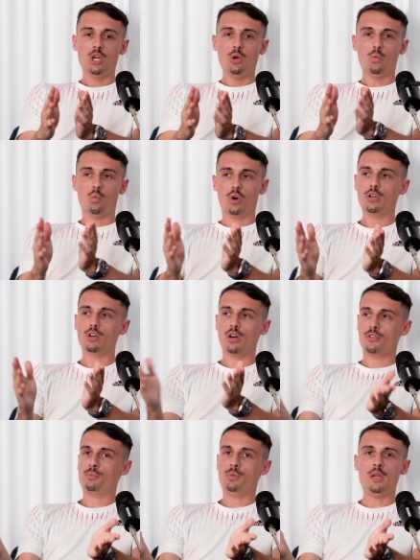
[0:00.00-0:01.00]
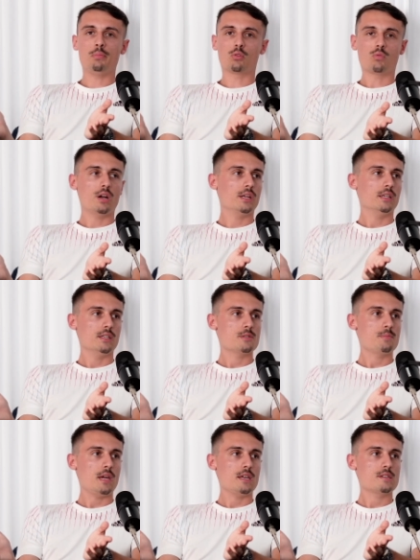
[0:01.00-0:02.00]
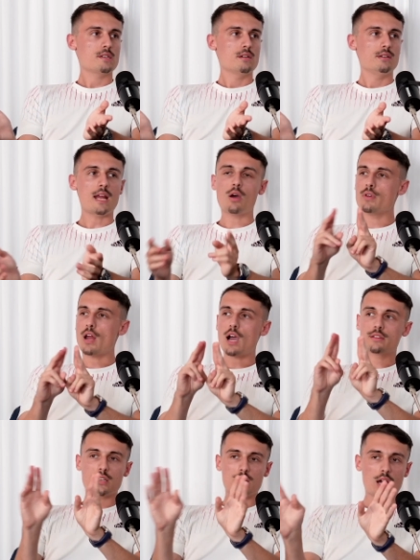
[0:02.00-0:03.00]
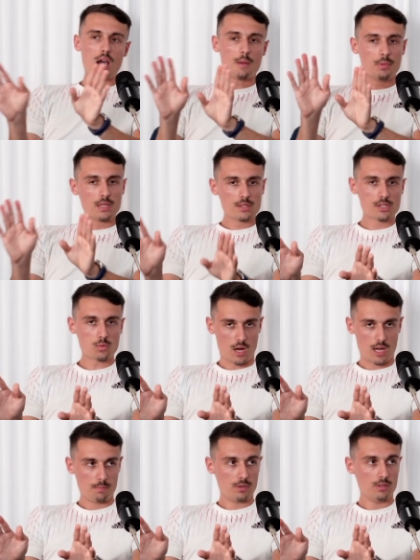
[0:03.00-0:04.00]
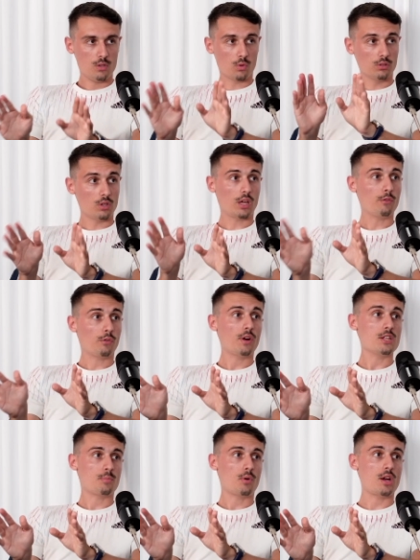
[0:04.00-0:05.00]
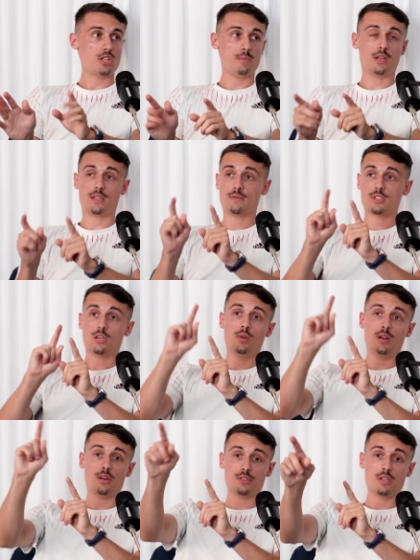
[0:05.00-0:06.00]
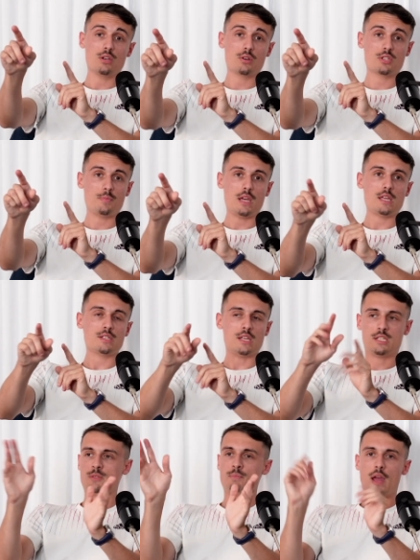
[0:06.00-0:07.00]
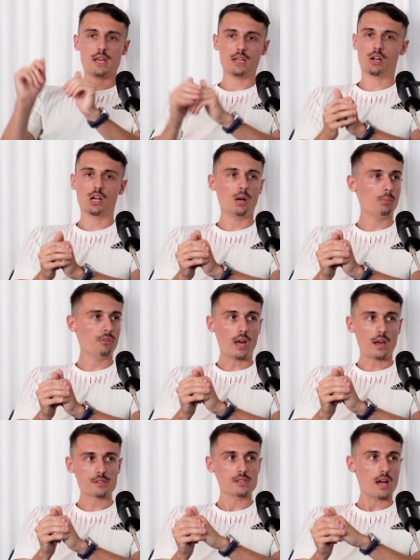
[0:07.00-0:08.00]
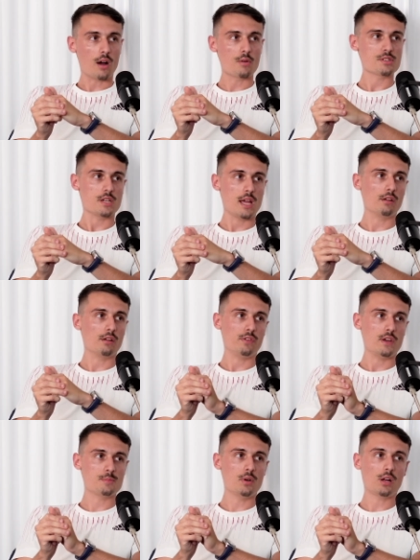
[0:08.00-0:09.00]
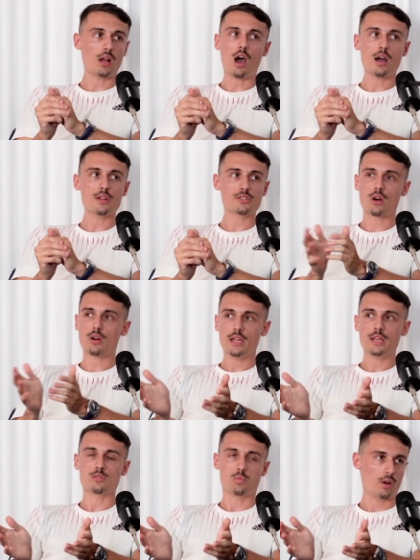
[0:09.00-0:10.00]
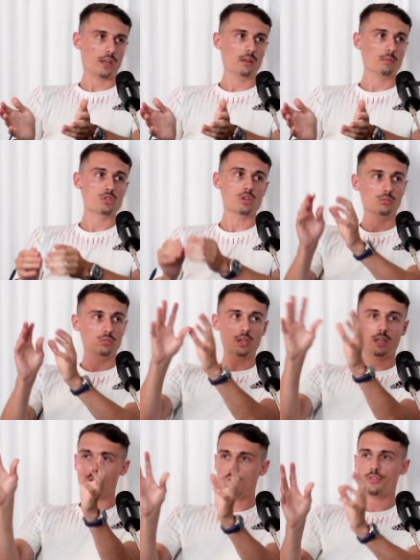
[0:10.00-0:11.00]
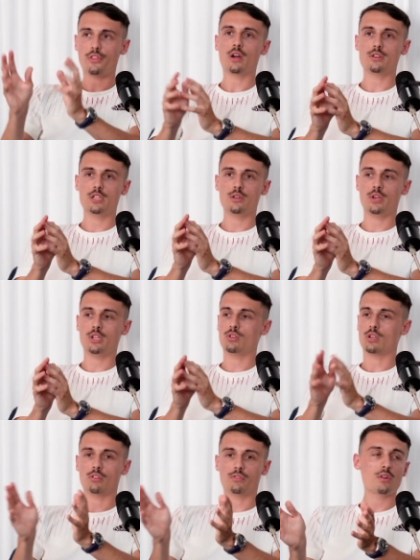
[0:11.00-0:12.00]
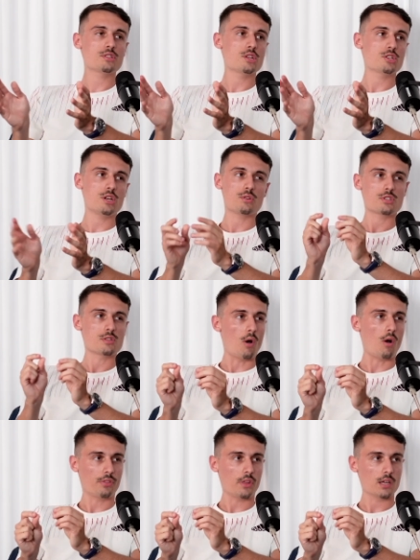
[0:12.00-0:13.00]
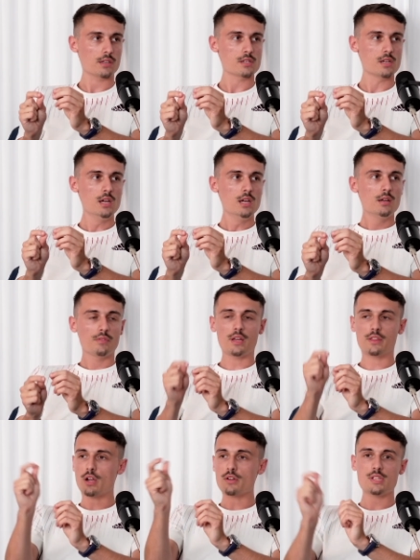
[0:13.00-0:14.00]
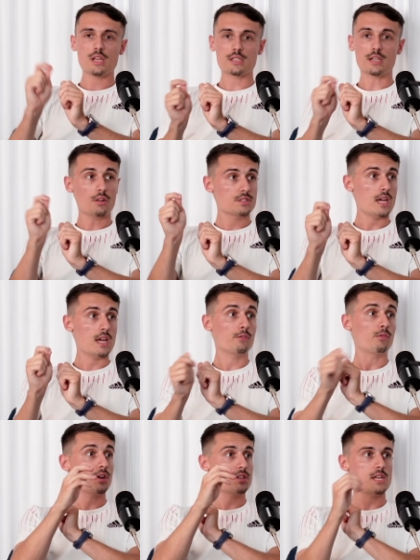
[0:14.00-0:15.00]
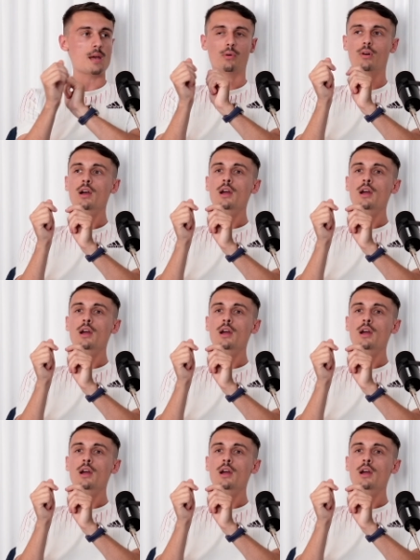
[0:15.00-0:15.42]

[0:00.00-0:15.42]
what are other people running in the space? Now, not to copy and swipe. You are looking for inspiration because if someone else in your space is spending a couple $1,000s a day on Facebook, odds are it is working. So look at what they are doing. You can reverse engineer small things. Like there's things that I'll take. For example,